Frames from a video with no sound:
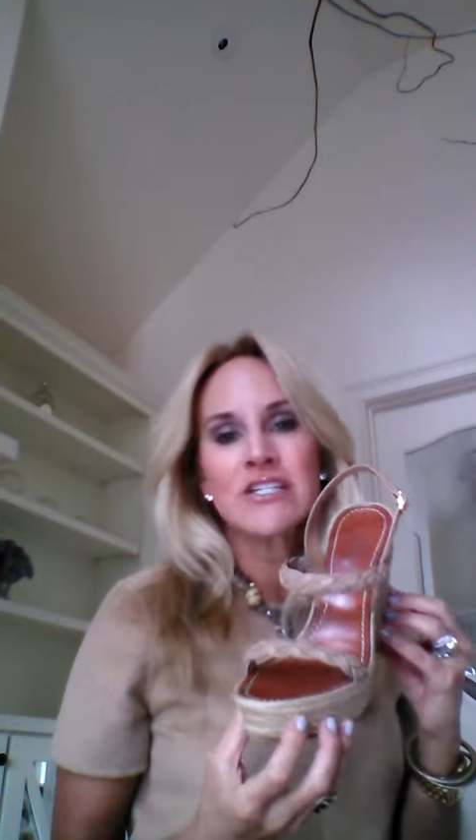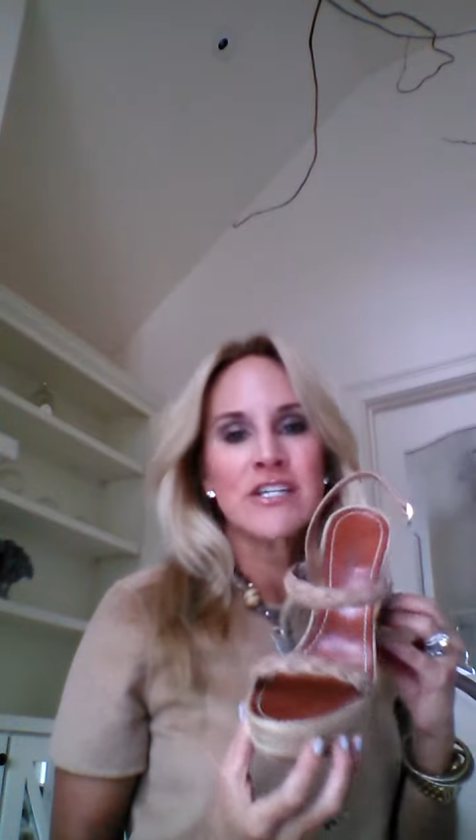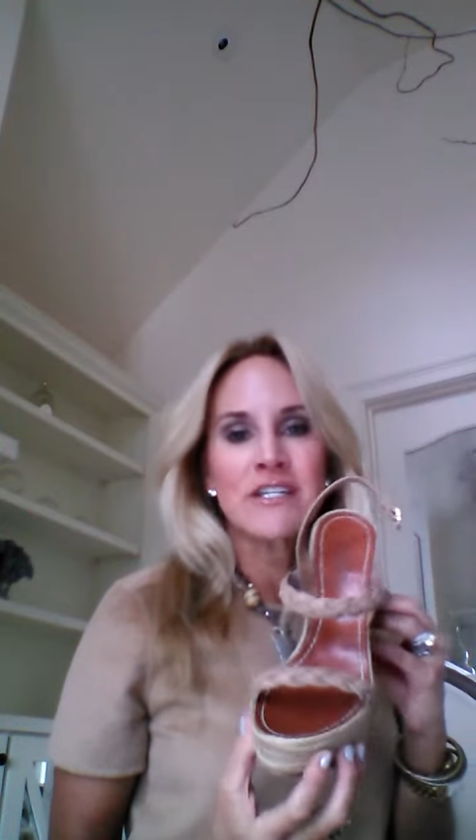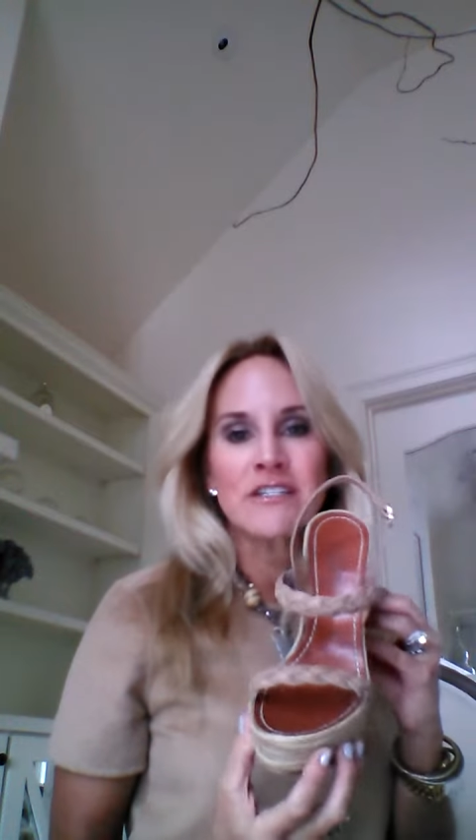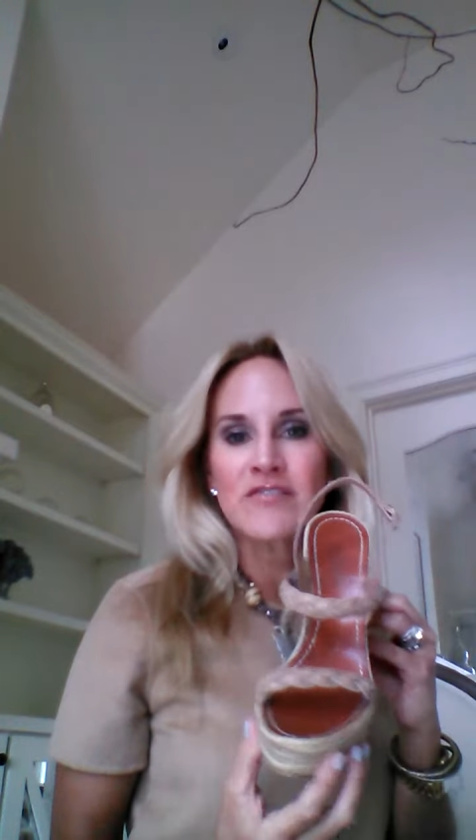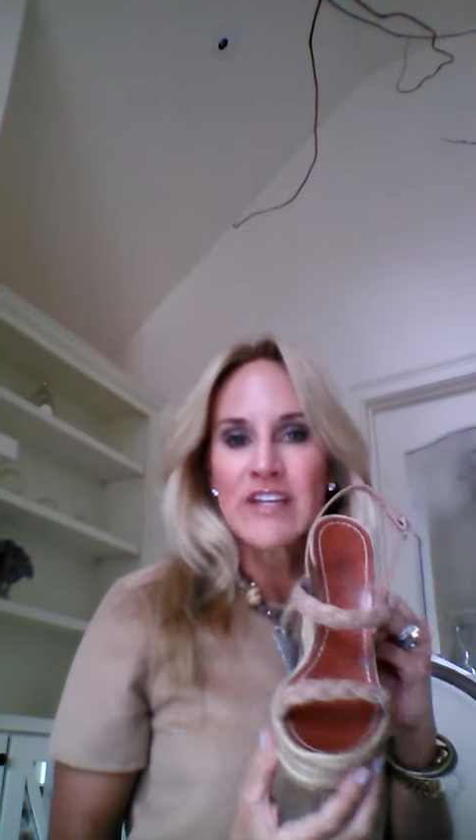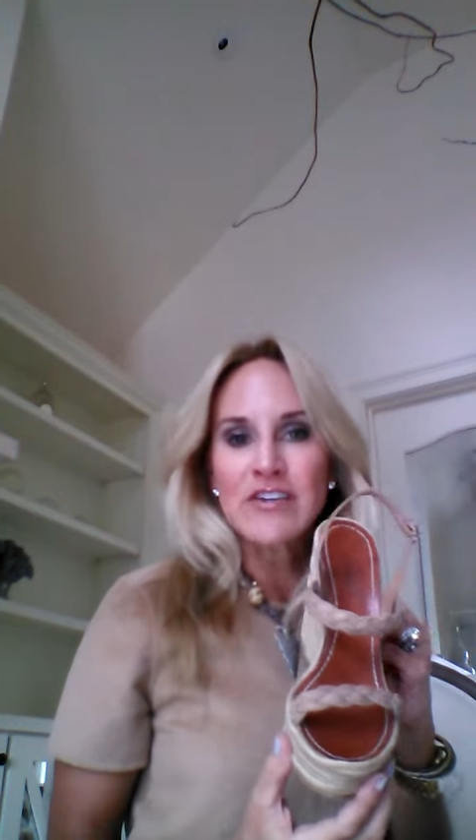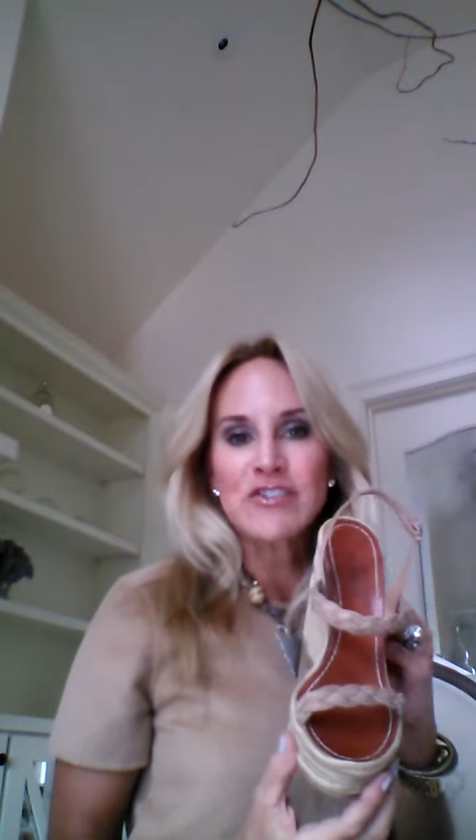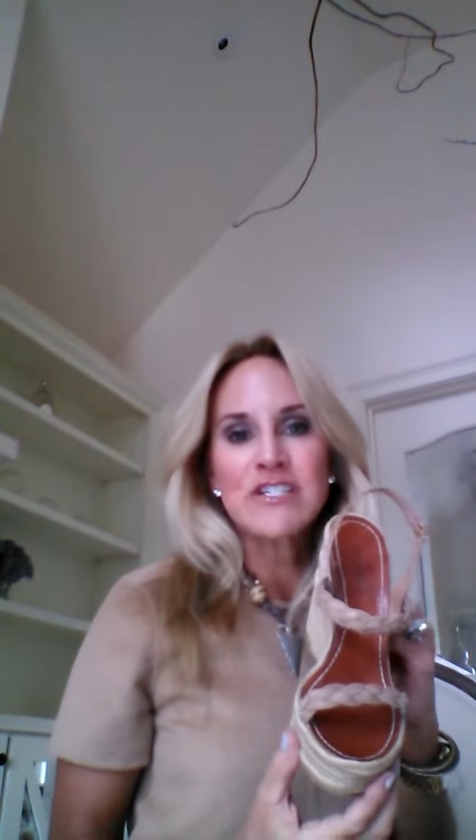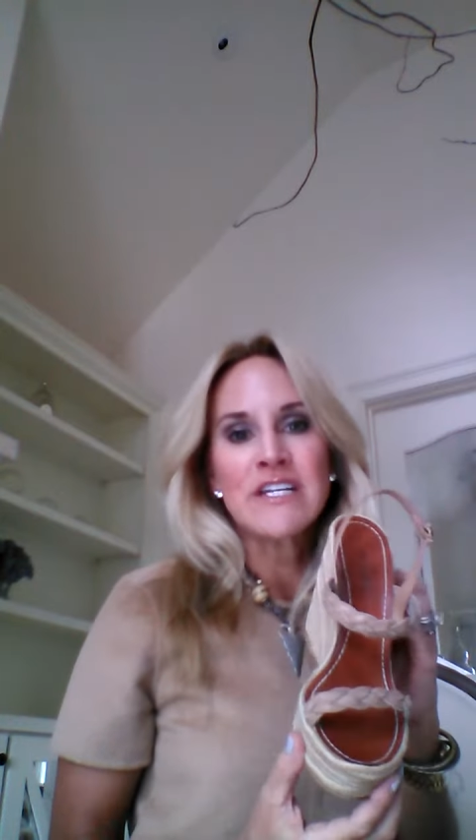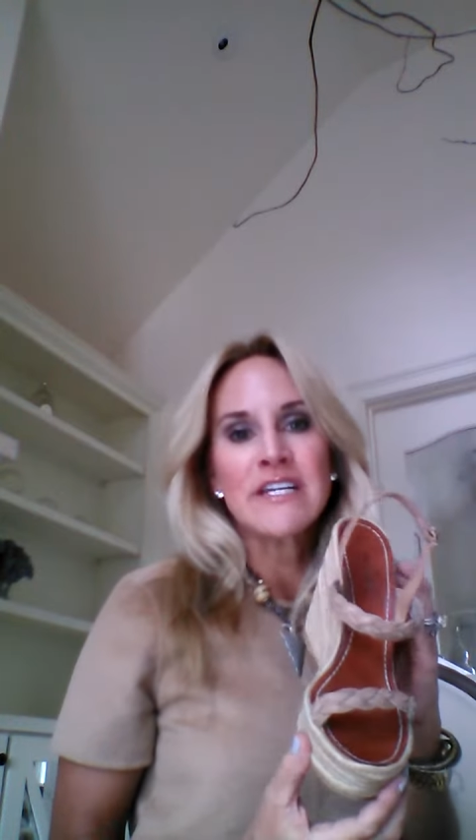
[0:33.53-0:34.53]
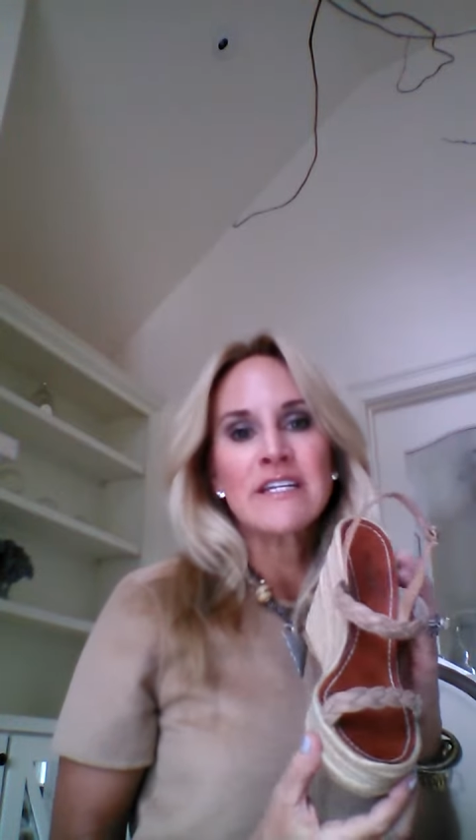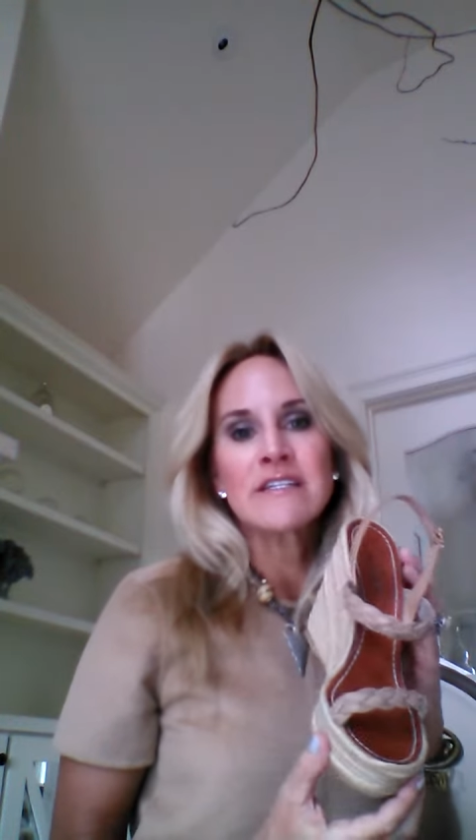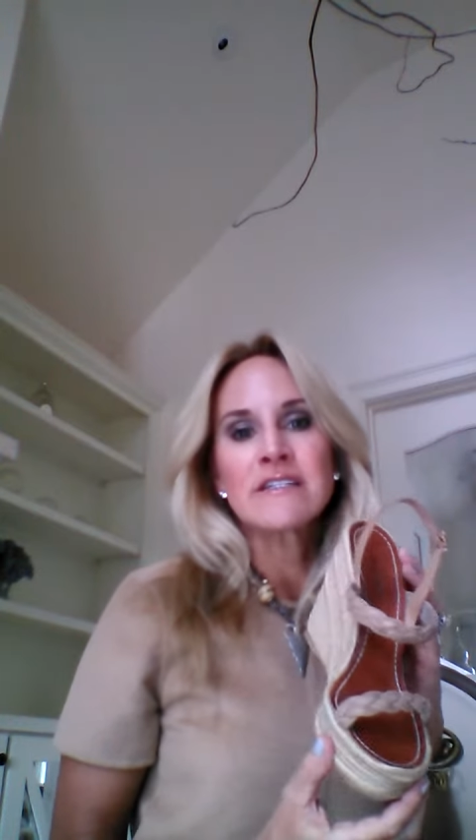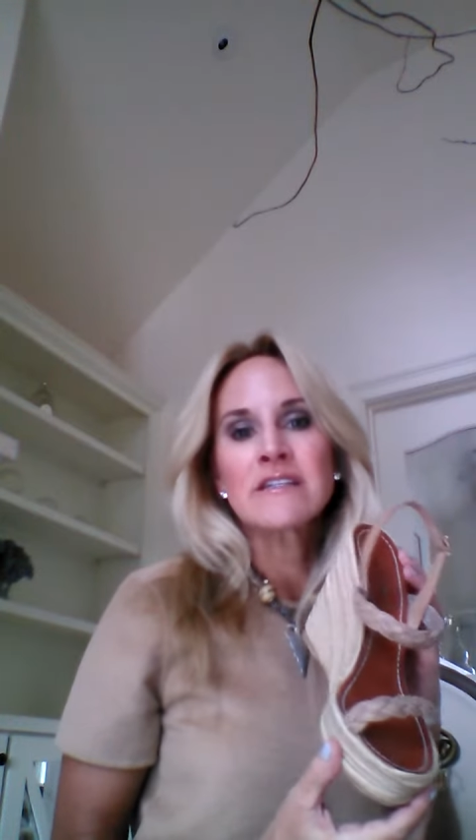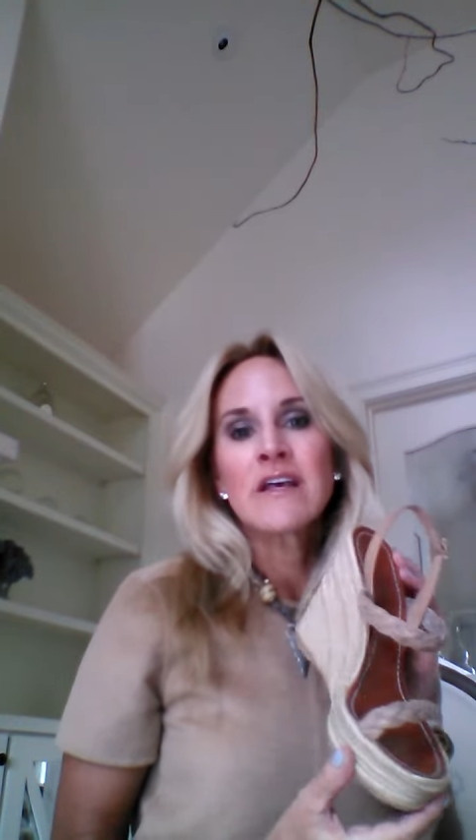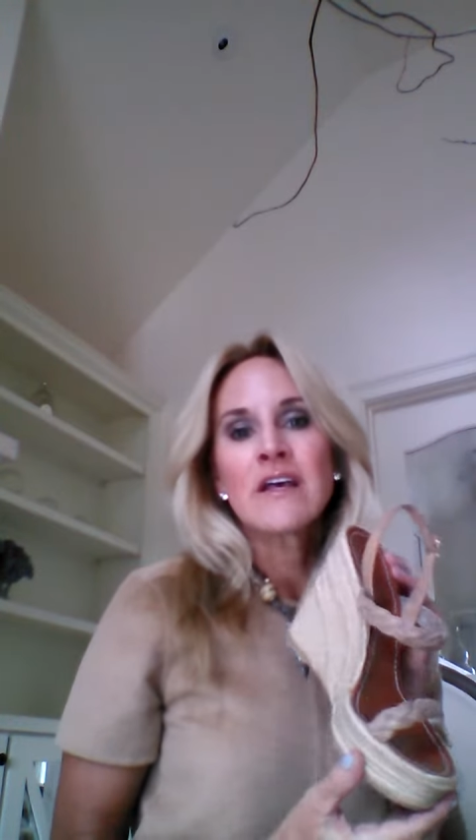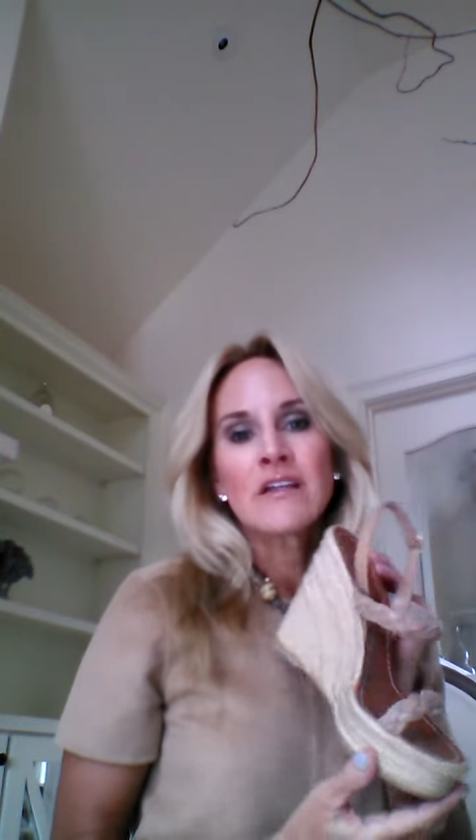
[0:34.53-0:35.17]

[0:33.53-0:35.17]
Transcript: jeans, flared jeans,